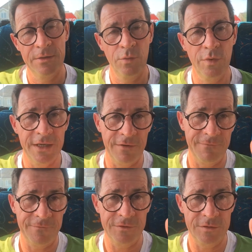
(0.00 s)
We are a
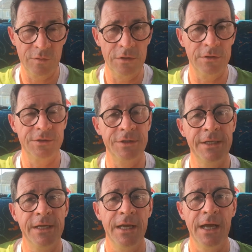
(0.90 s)
first world country.
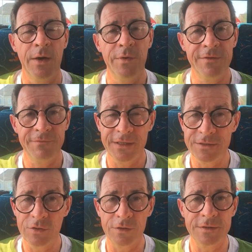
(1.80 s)
And we have kids
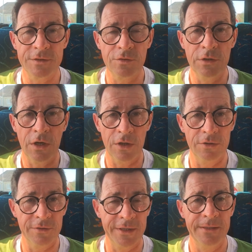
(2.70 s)
going to school
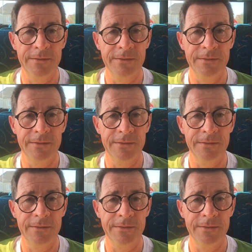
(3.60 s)
hungry.